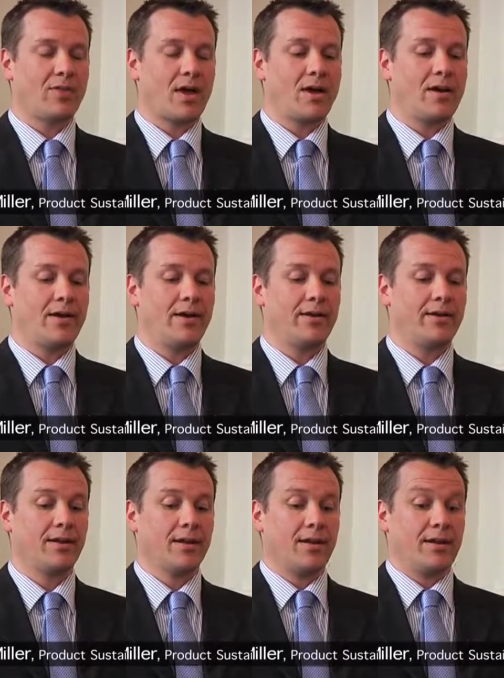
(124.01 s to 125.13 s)
And
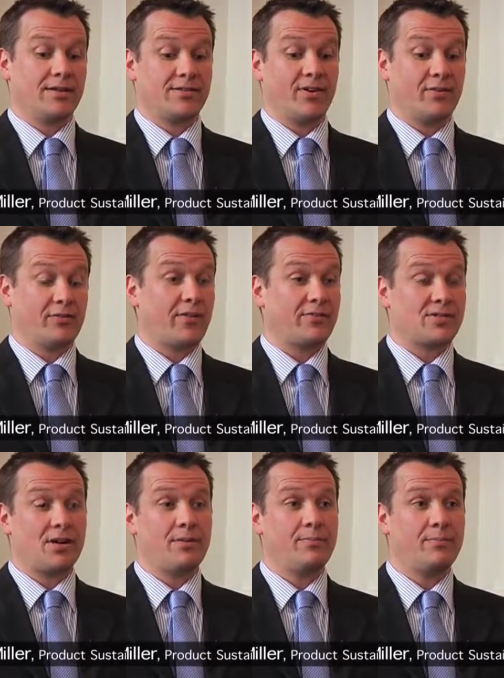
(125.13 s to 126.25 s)
it's evolved over
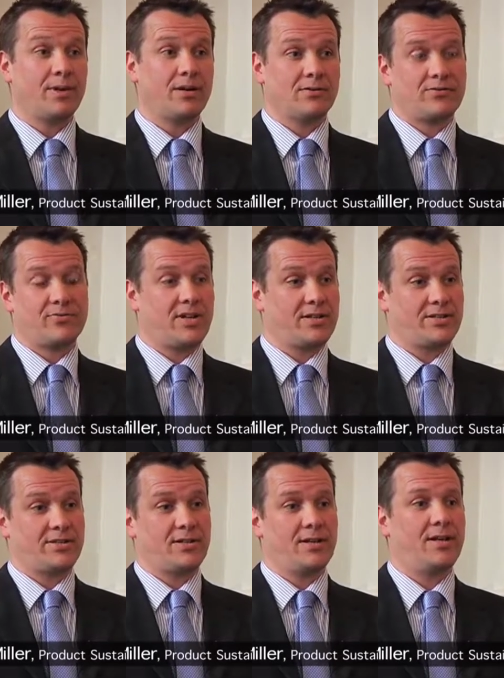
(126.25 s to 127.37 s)
time because of changes
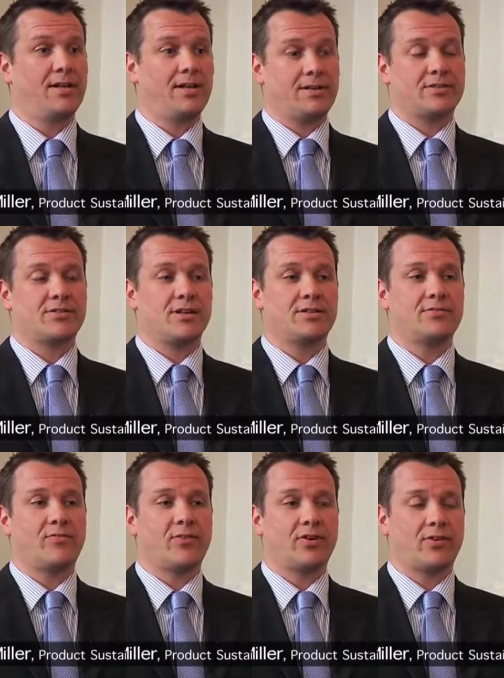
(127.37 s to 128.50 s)
in, in legislation,
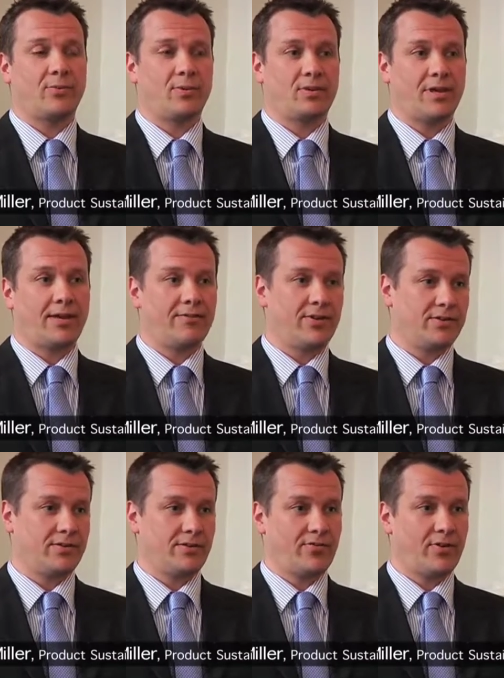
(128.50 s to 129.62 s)
for example, the advent
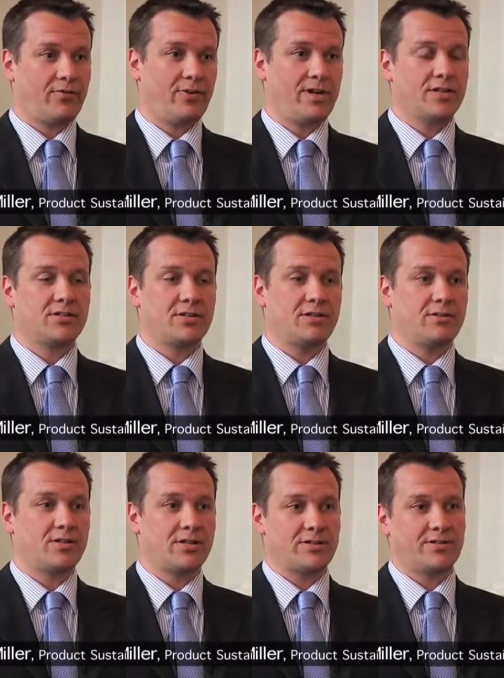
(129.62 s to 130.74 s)
of, of REACH and
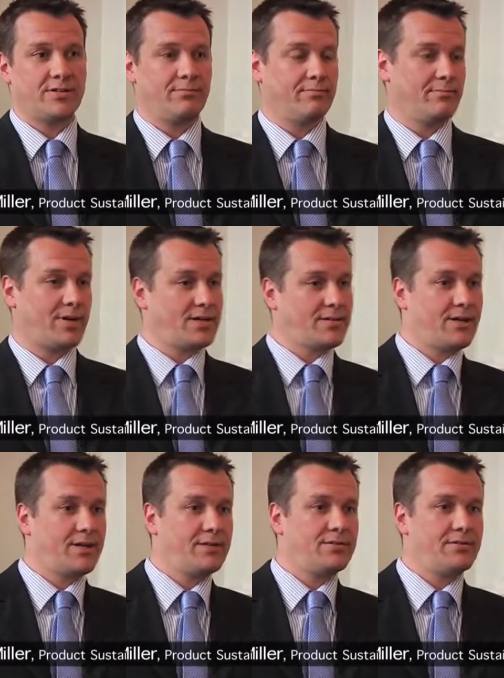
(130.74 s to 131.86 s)
changes in
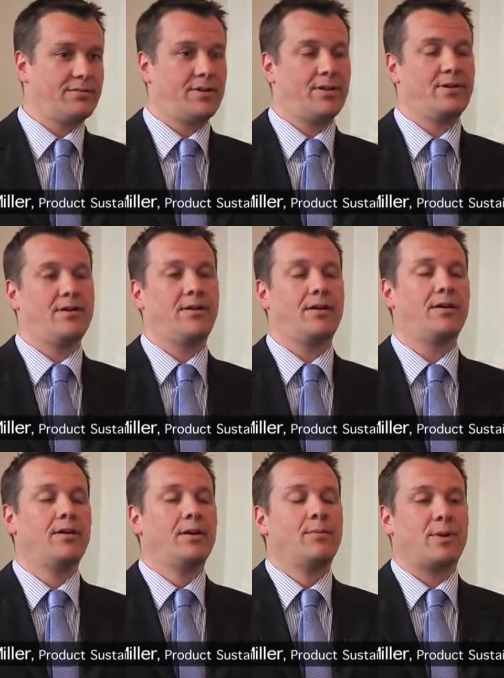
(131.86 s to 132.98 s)
biocides and, and uh,
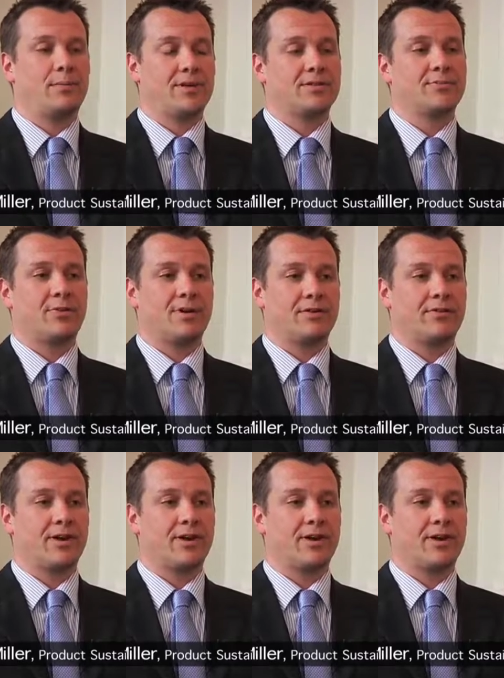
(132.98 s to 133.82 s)
plant protection products